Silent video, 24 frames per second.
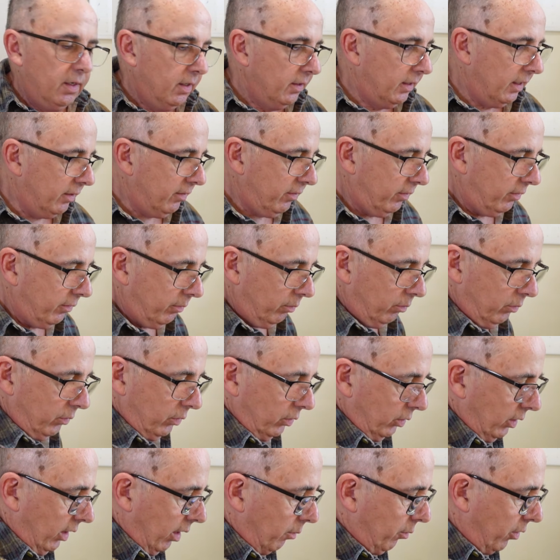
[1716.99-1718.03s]
that's
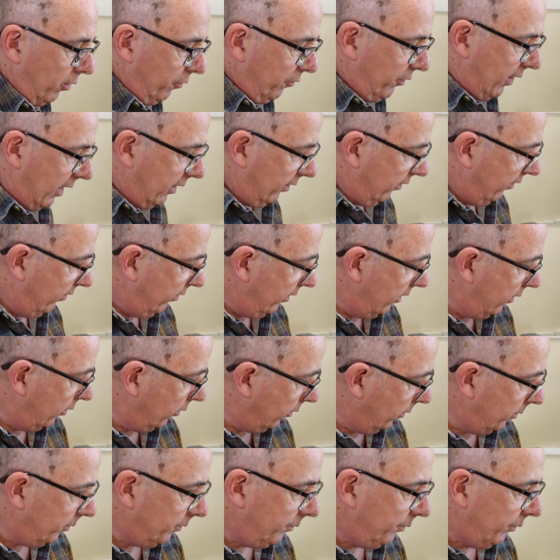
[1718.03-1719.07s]
come off that
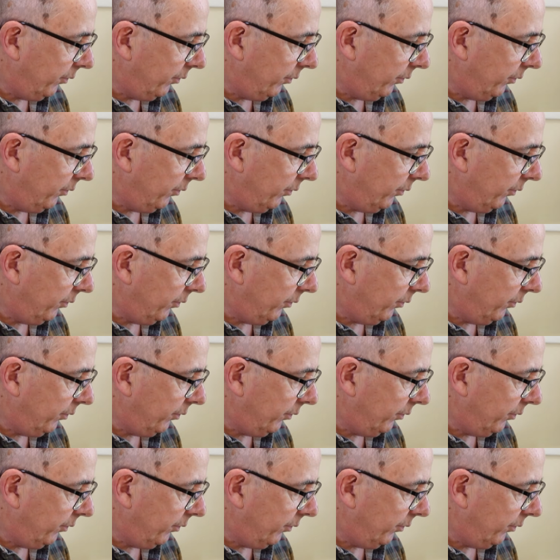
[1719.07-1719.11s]
seal.